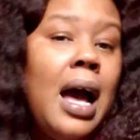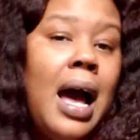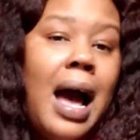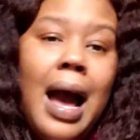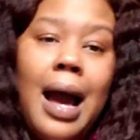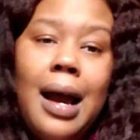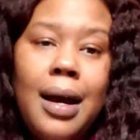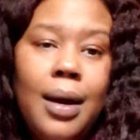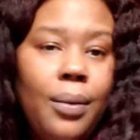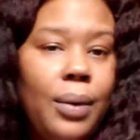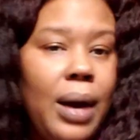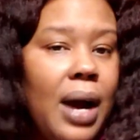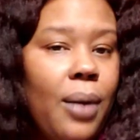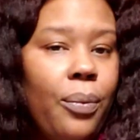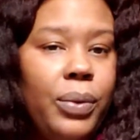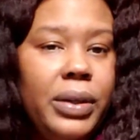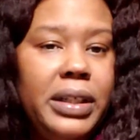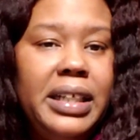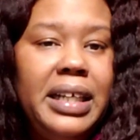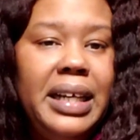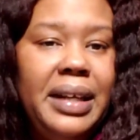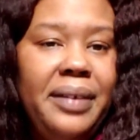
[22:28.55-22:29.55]
I
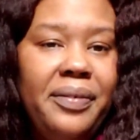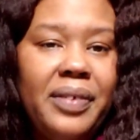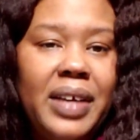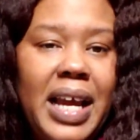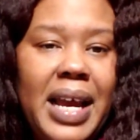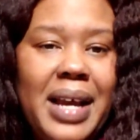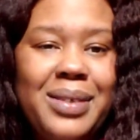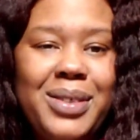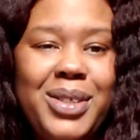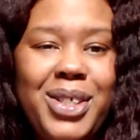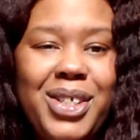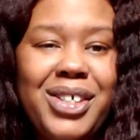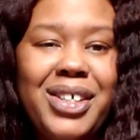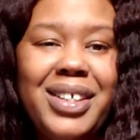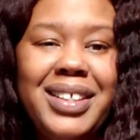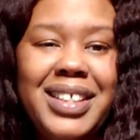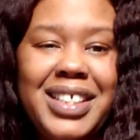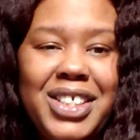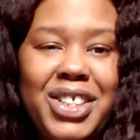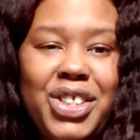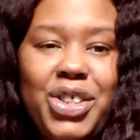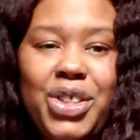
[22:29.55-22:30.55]
wouldn't even have took
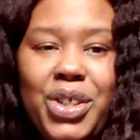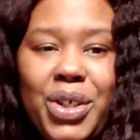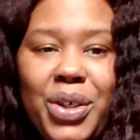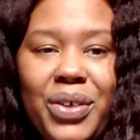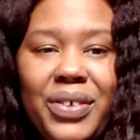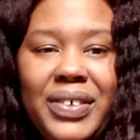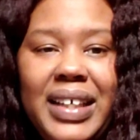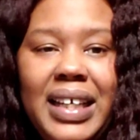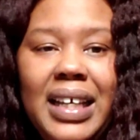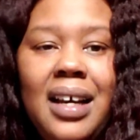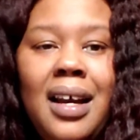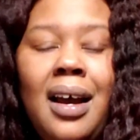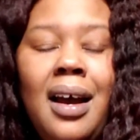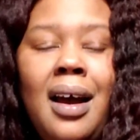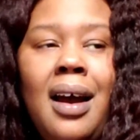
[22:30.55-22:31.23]
this journey.